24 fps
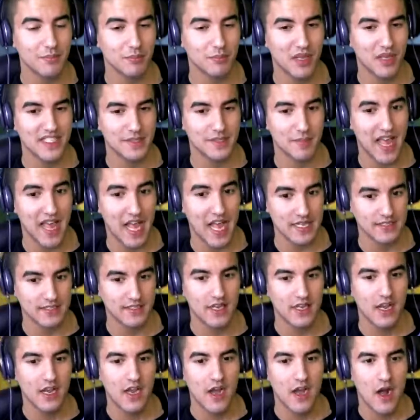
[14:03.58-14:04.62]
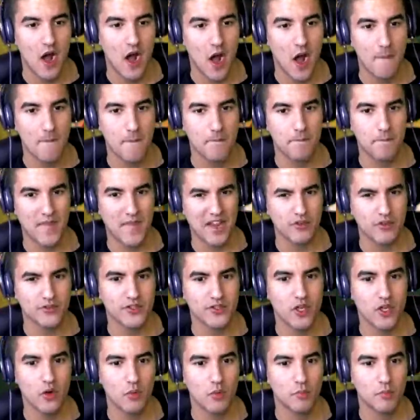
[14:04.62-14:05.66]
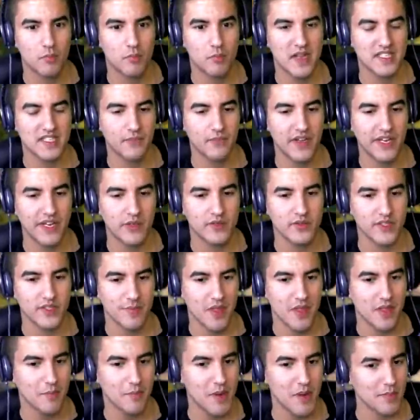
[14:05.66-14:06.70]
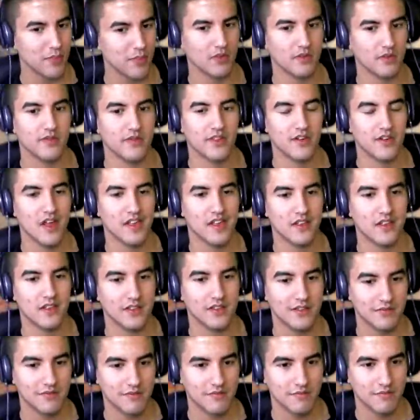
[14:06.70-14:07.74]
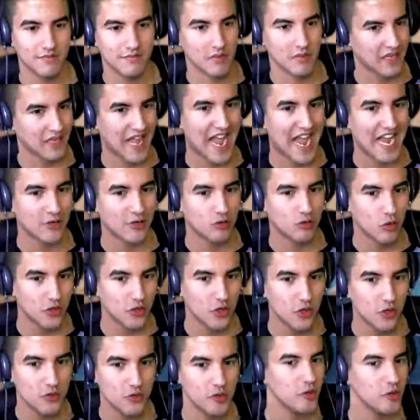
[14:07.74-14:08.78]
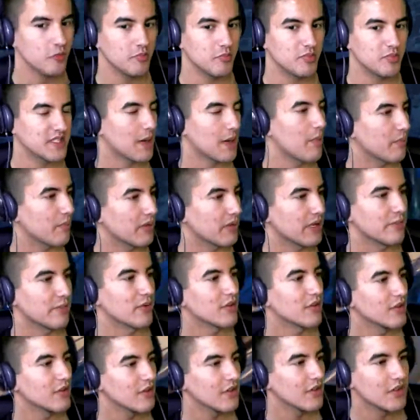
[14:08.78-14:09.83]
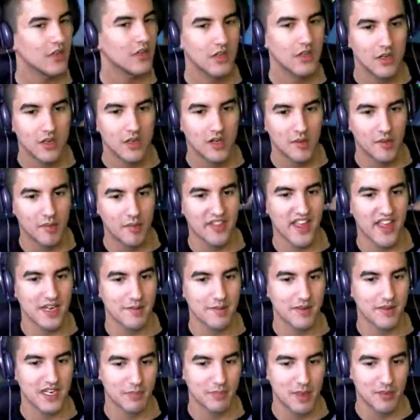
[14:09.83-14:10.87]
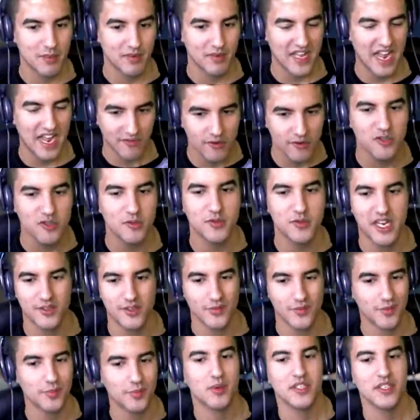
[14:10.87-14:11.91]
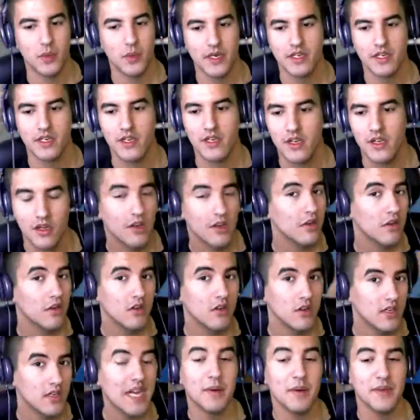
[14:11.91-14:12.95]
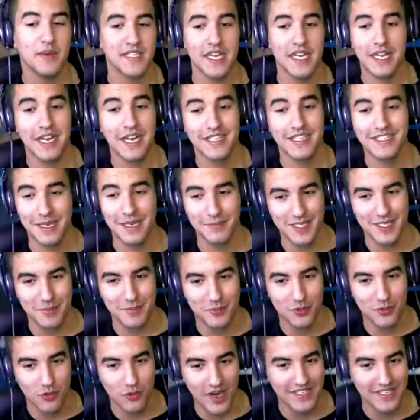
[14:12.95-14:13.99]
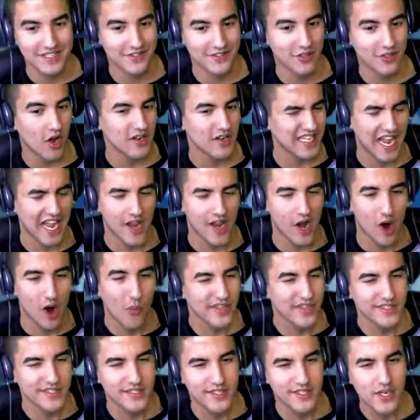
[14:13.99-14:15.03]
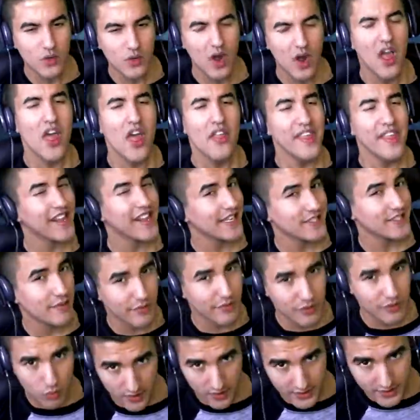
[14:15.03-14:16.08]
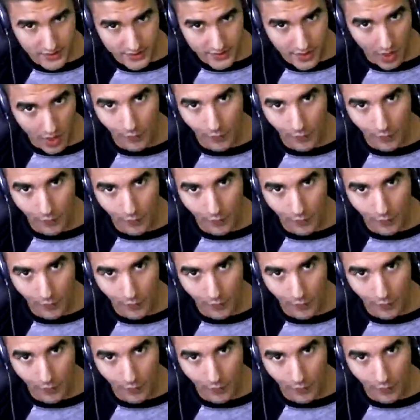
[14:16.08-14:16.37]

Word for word: and play some of that, um, and also make some videos with some other people that are like, like actual YouTube somewhat people. And by that I mean like people that have YouTube channels, which is pretty sweet. Anyways, guys, I'm gonna stop dragging this on like I always do. Thank you guys so much for watching